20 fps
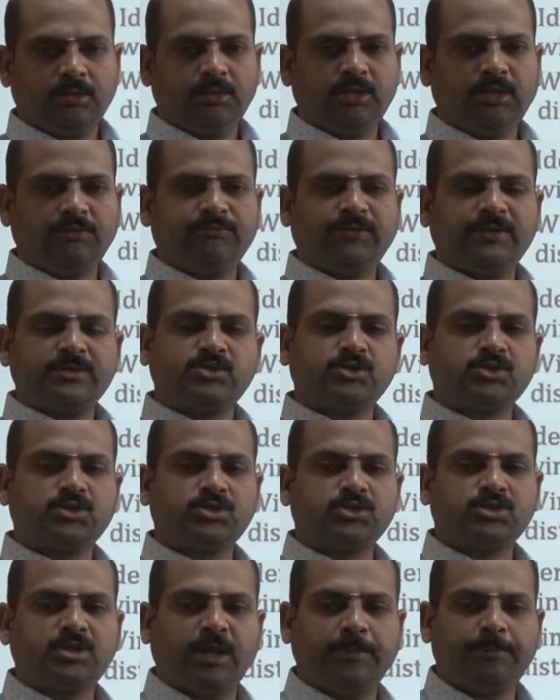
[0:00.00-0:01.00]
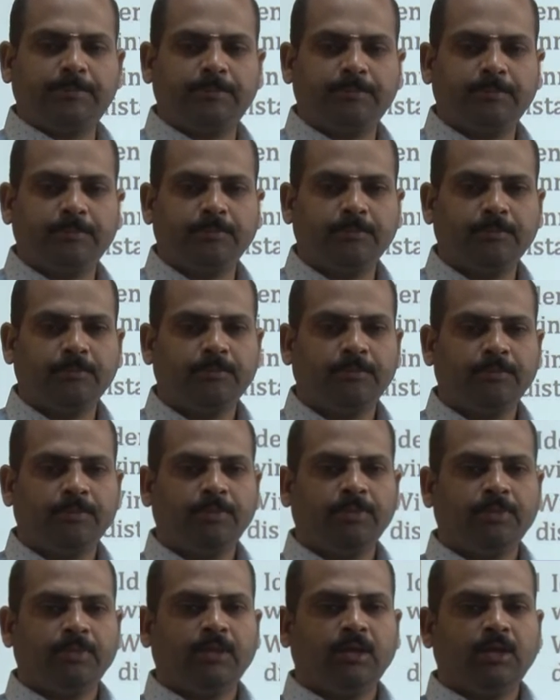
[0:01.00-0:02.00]
The first step
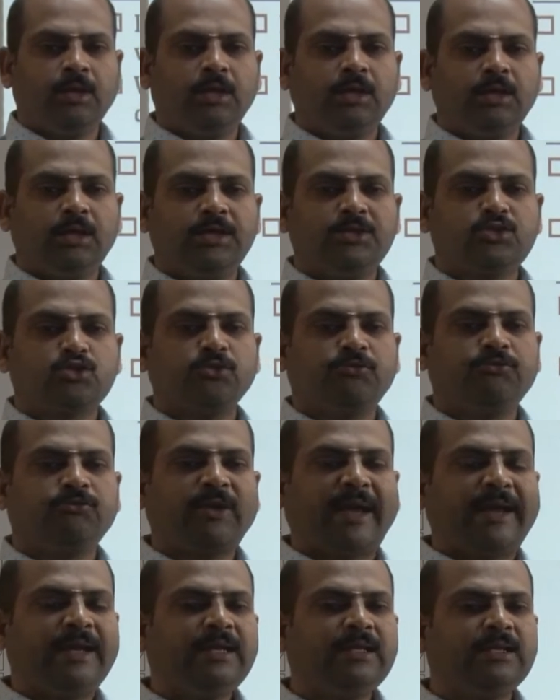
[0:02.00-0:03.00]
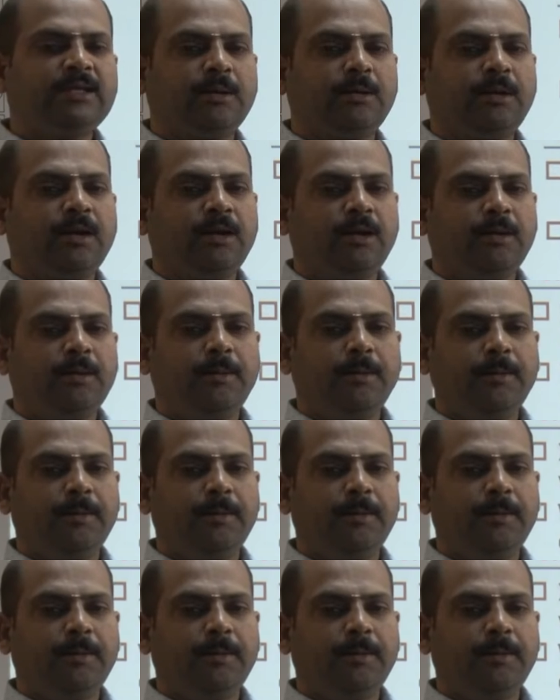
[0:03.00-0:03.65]
is to find the